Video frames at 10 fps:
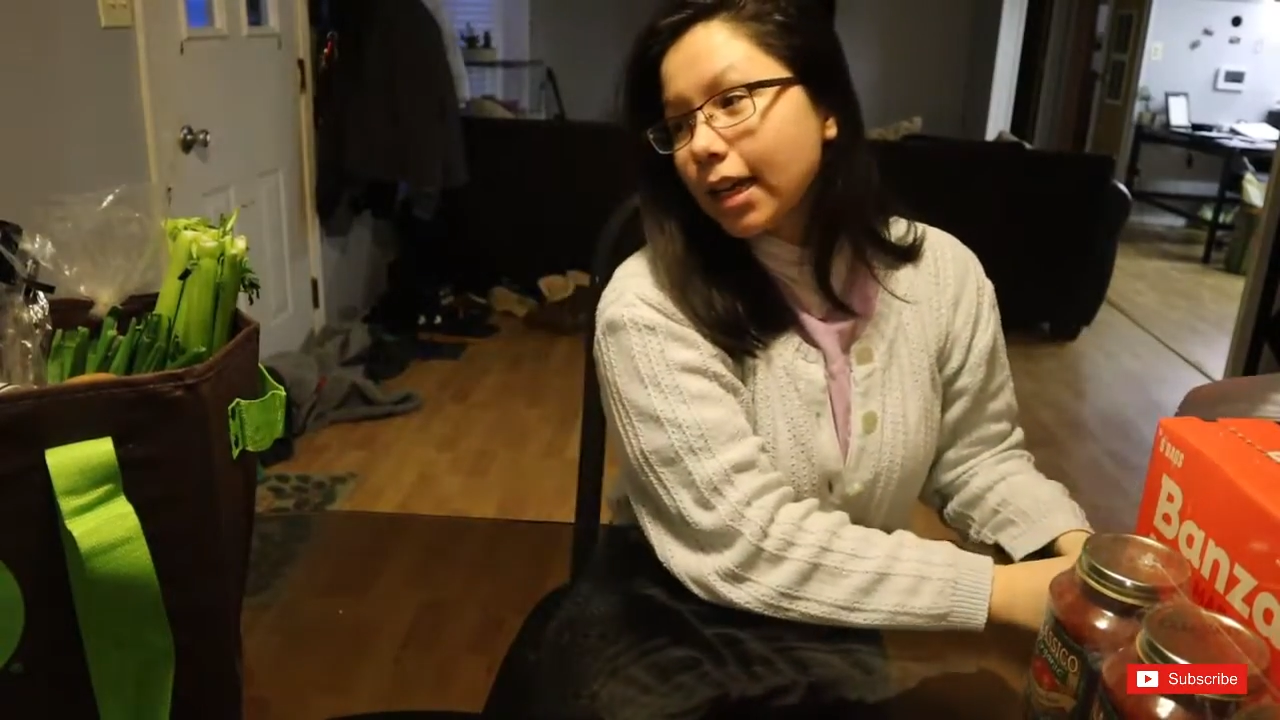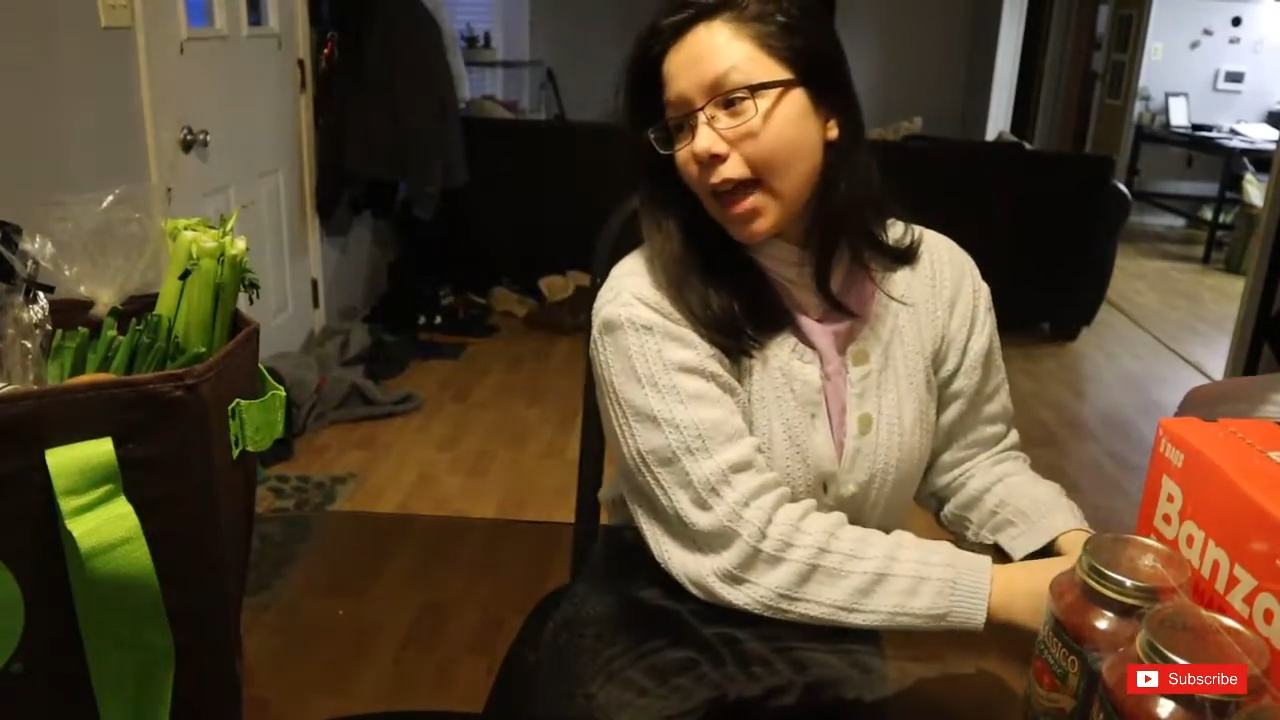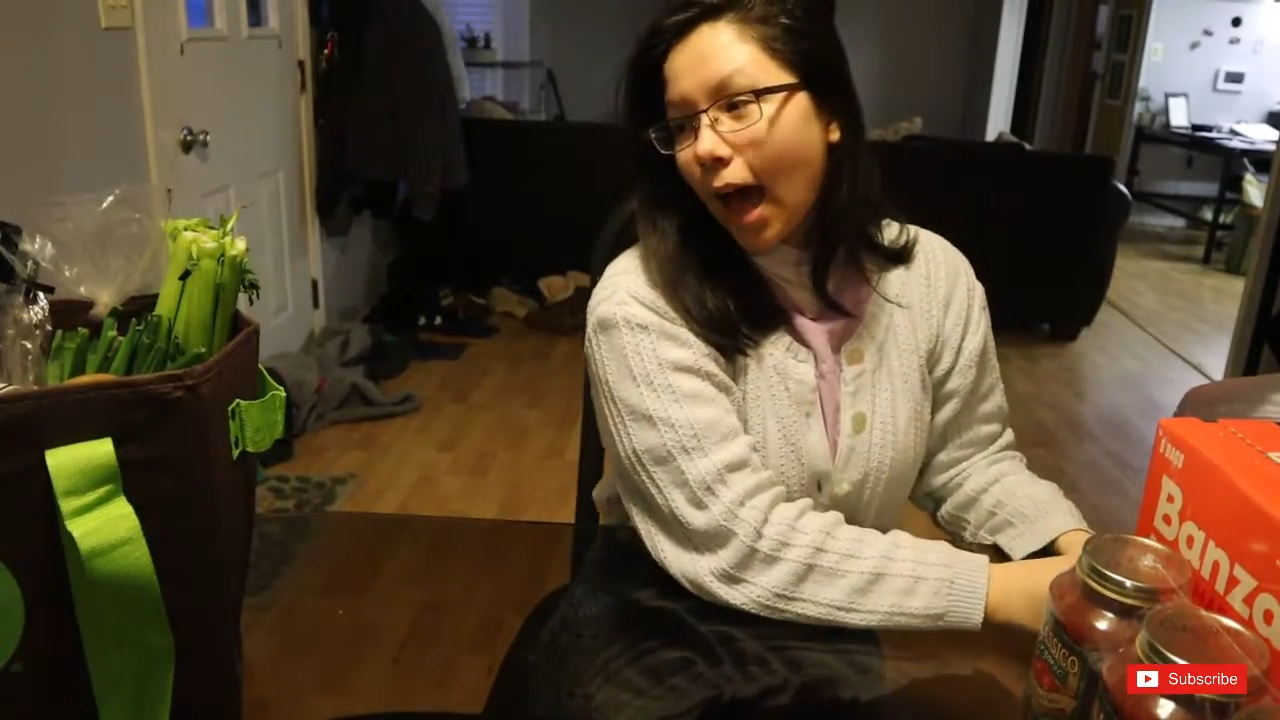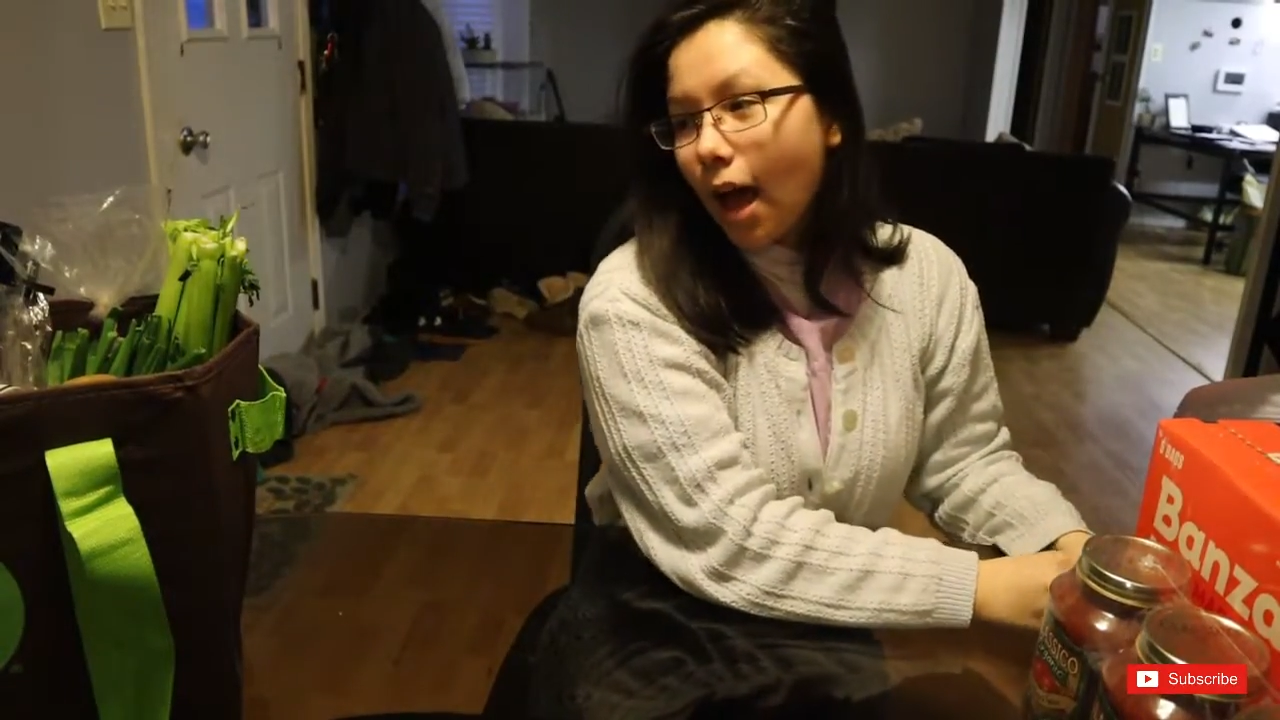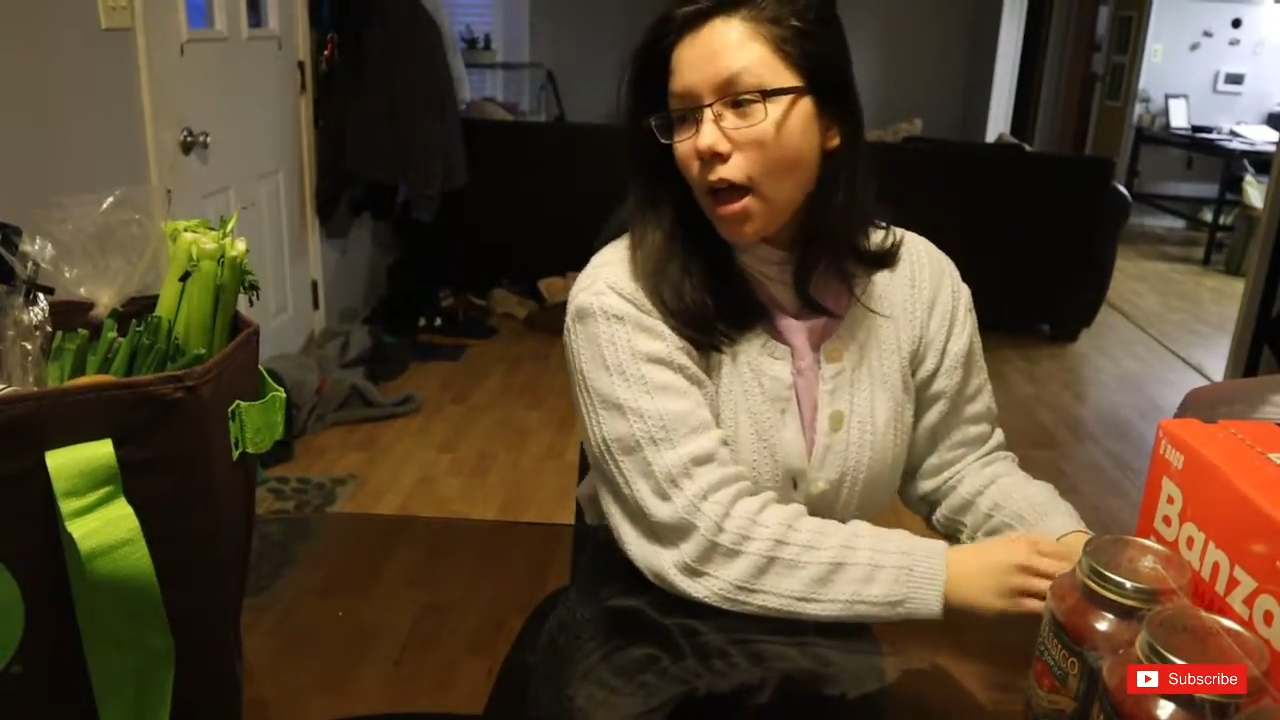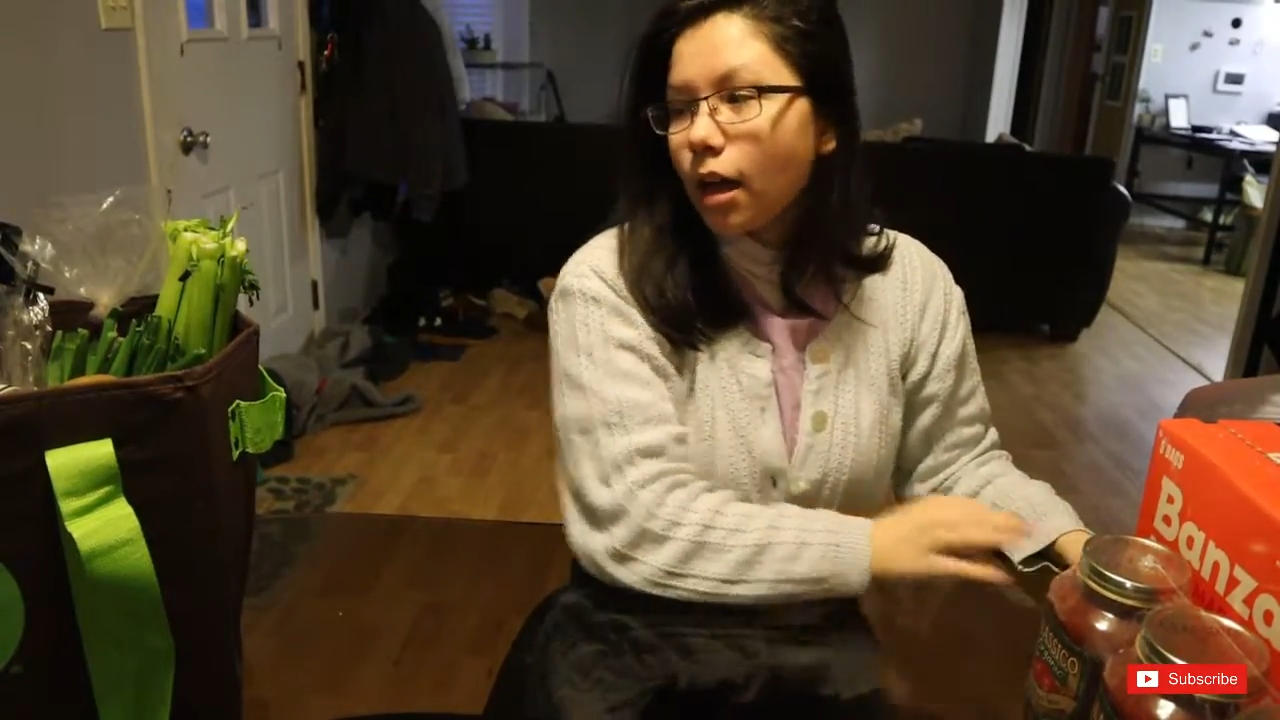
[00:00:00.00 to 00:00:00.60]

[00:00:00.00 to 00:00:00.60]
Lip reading: that.